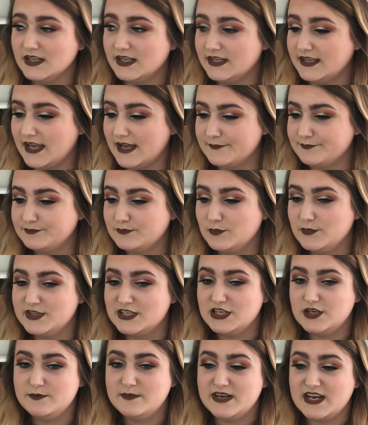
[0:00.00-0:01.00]
yeah, with
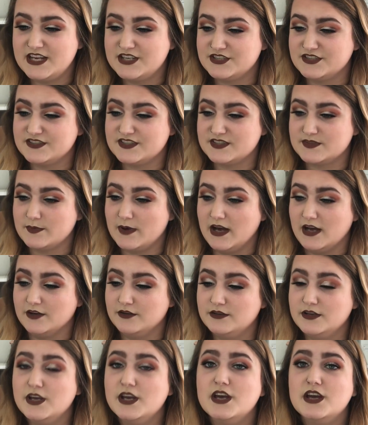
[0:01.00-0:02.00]
Illuminations as
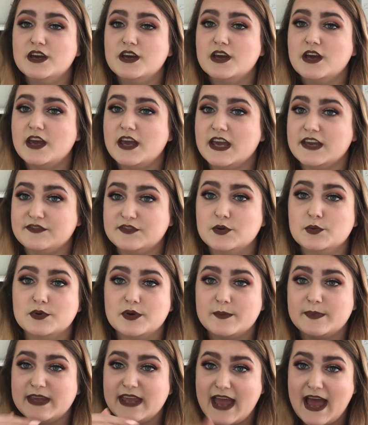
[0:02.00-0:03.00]
well, if you
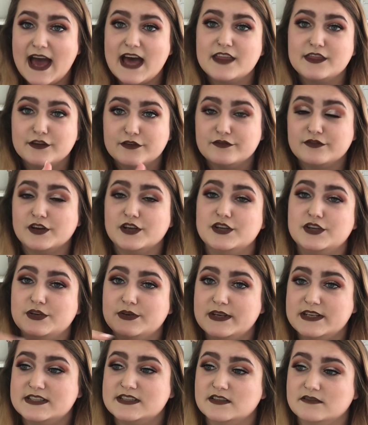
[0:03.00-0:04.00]
want to be at the front, you
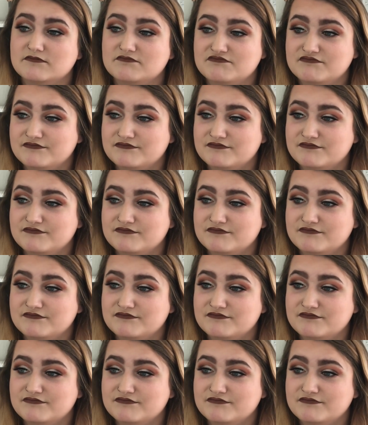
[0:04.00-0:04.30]
need to,